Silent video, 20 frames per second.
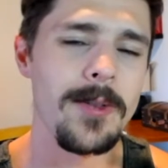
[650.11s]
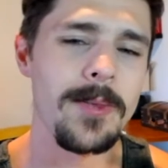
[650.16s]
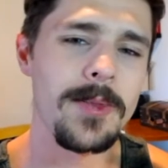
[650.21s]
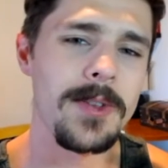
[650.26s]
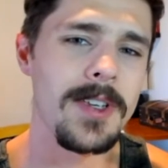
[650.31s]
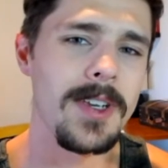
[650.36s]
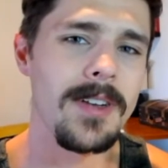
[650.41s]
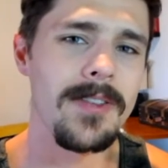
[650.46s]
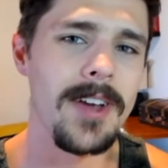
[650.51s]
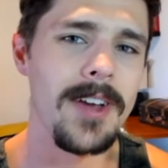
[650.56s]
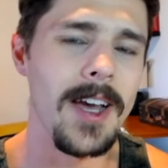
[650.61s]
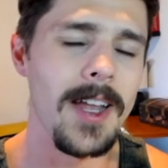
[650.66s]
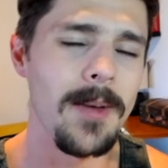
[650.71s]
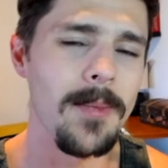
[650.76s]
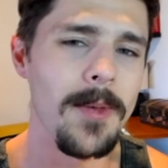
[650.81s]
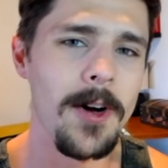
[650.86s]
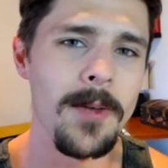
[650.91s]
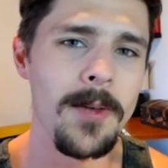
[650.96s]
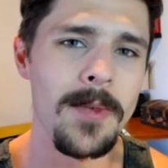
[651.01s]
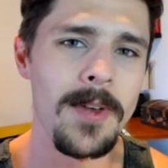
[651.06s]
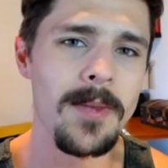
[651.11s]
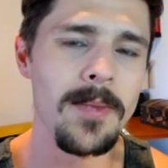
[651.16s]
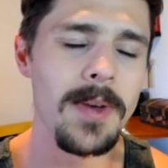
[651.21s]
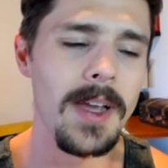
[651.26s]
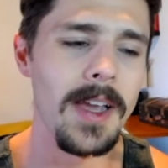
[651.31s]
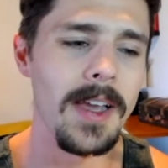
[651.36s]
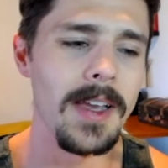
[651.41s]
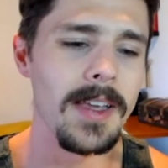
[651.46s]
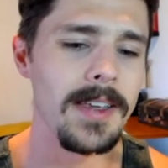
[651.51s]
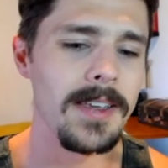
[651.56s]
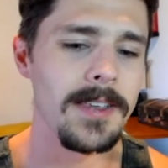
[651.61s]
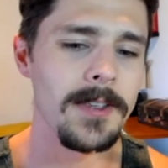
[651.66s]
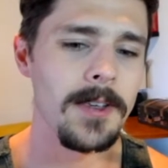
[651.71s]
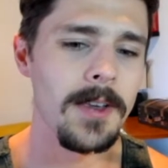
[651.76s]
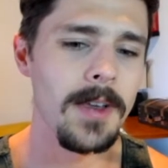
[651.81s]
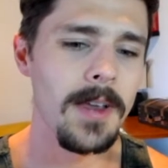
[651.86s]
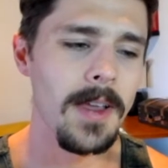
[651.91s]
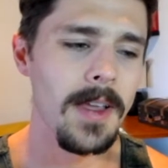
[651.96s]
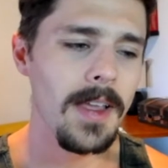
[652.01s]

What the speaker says: himself kind of moment, because